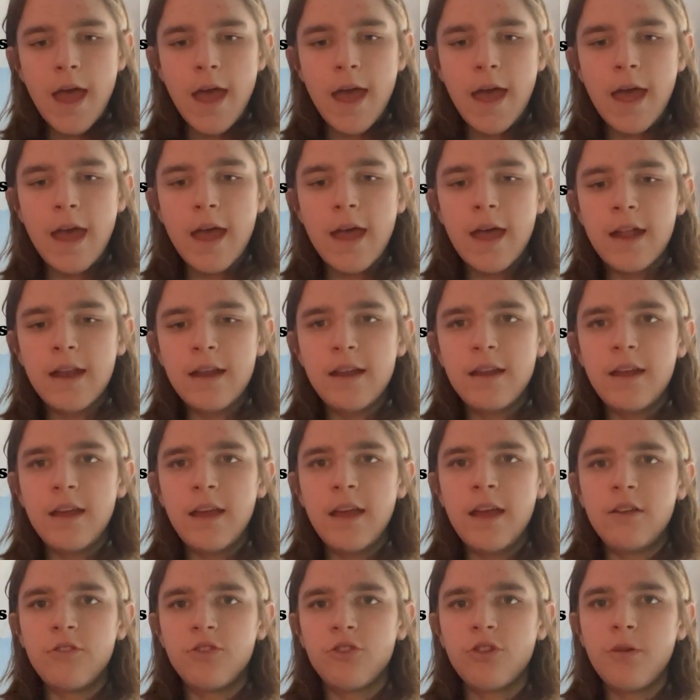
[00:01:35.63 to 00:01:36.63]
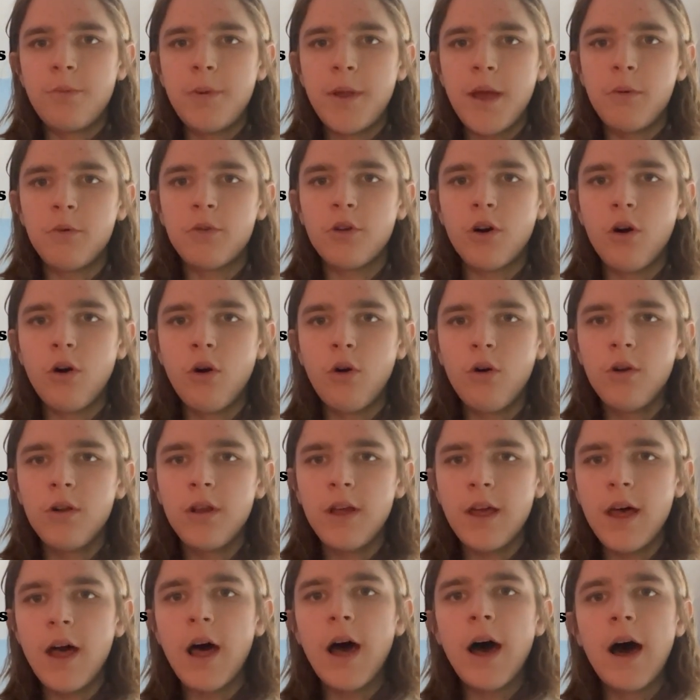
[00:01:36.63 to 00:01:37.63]
And it should be able to
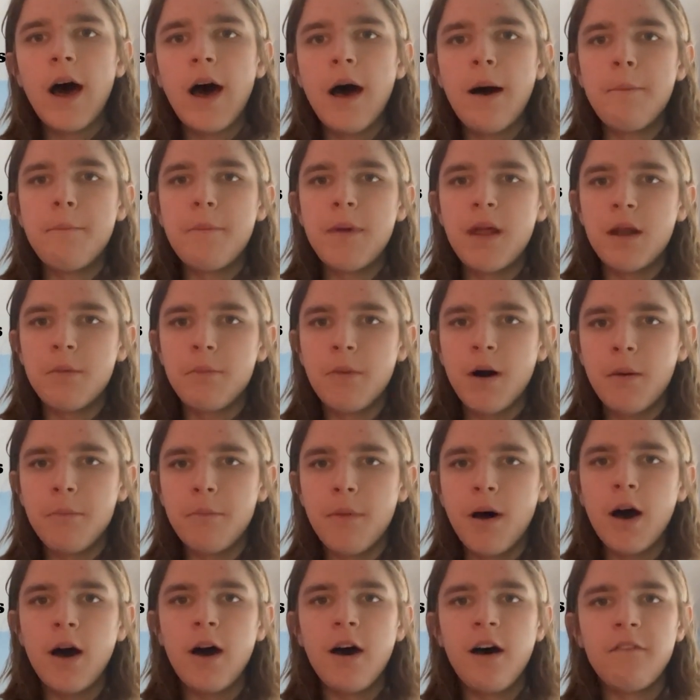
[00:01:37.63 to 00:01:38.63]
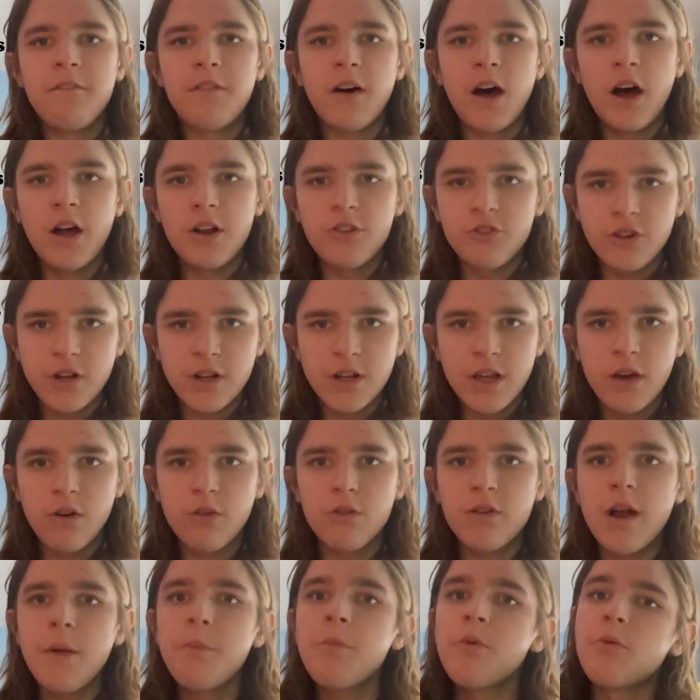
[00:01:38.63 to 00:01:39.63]
hold a minimum of 100
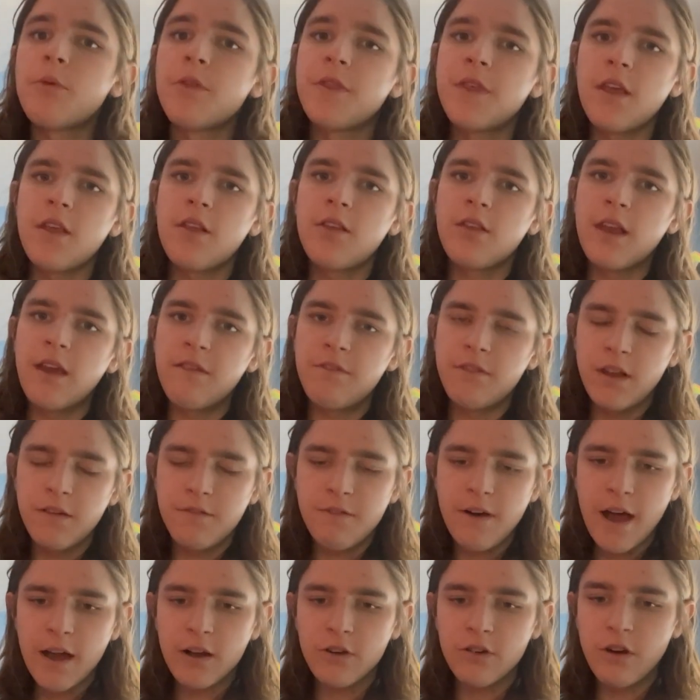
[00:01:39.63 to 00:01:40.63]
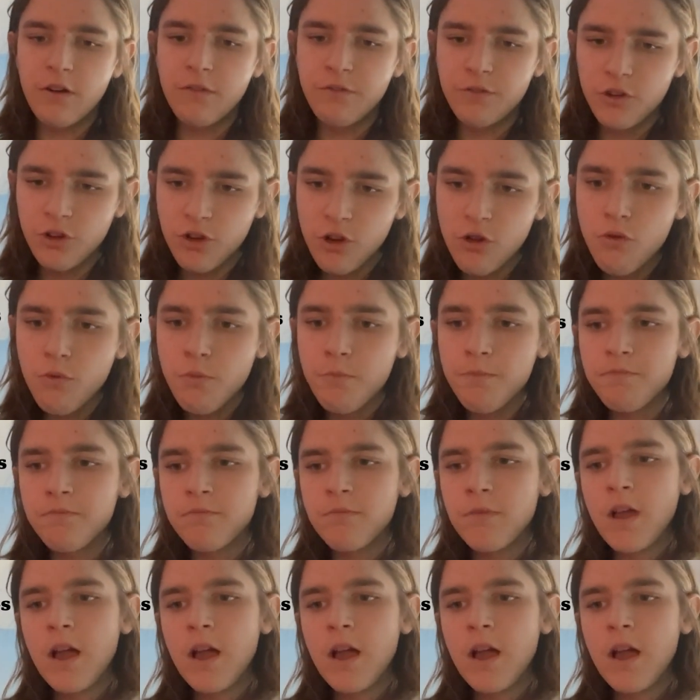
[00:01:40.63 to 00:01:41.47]
kilograms with a safety factor of 2.